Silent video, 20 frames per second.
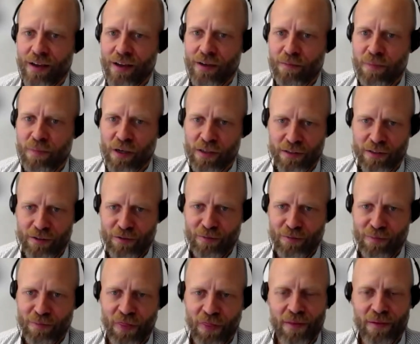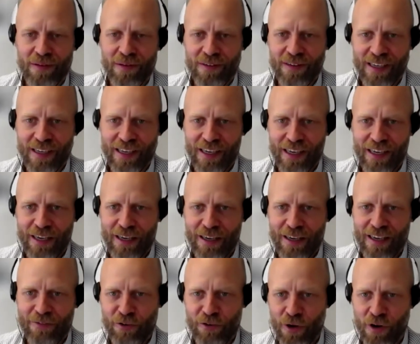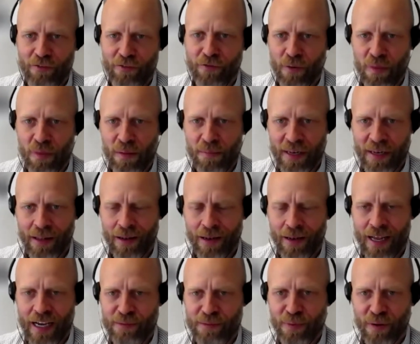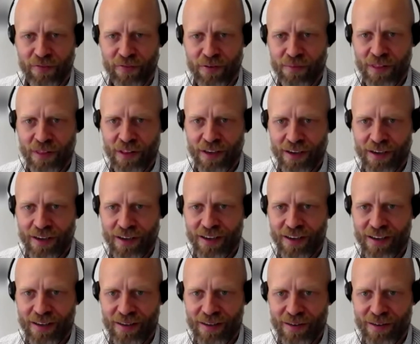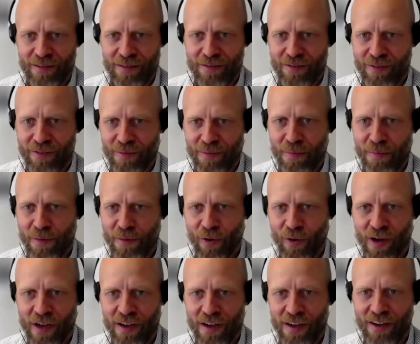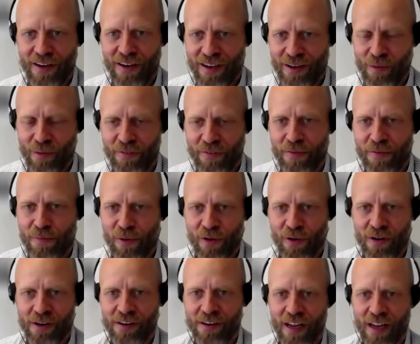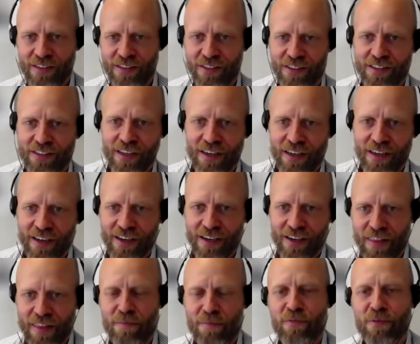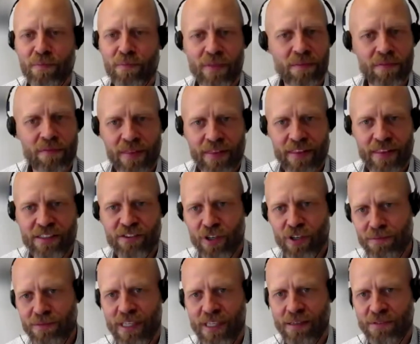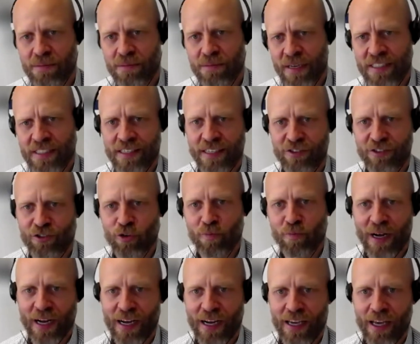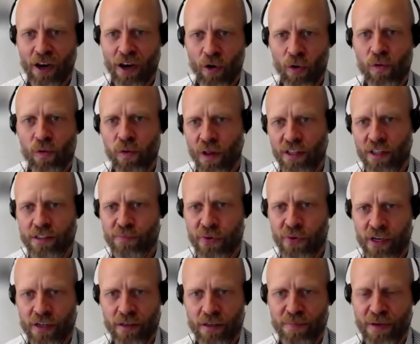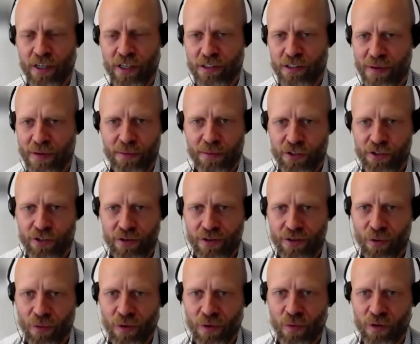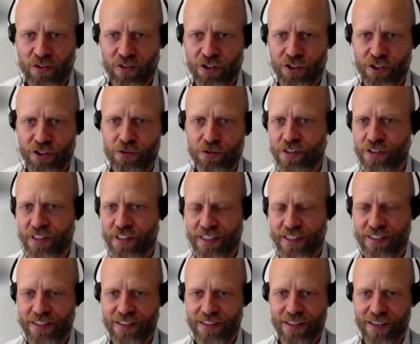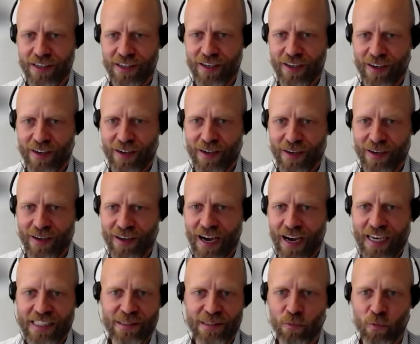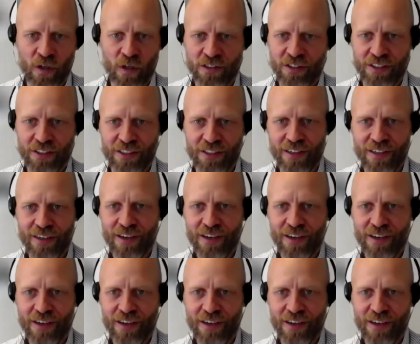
But if you're not from the middle class, but from the poor, one of the poorer classes, then sometimes it makes sense to buy a low quality product, because maybe you only want to use this item once,